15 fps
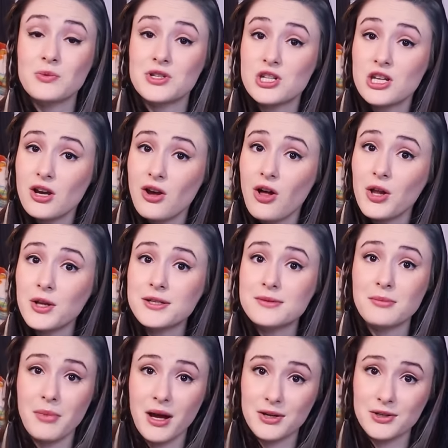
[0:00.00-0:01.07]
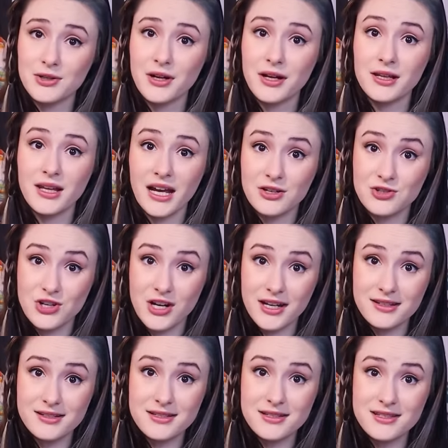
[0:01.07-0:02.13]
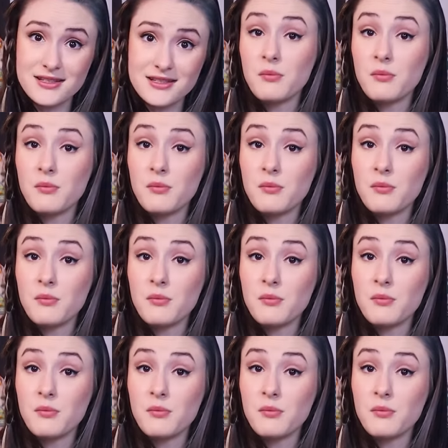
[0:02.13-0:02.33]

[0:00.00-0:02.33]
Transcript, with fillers: which he called modern electrics.